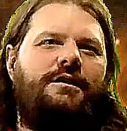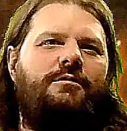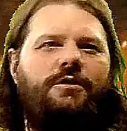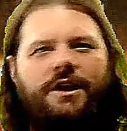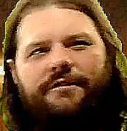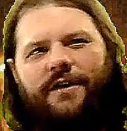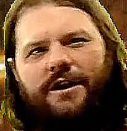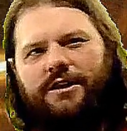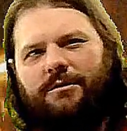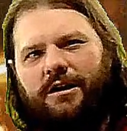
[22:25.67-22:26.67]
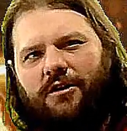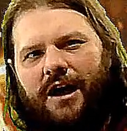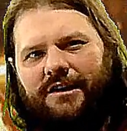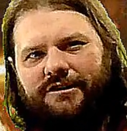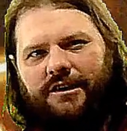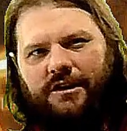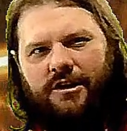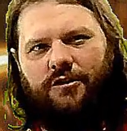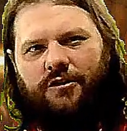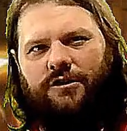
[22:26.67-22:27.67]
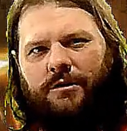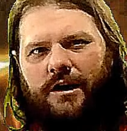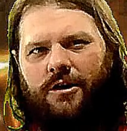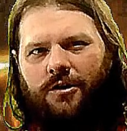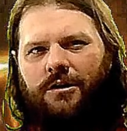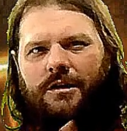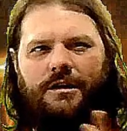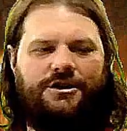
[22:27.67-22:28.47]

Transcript: when they finally realize that the ghosts are real.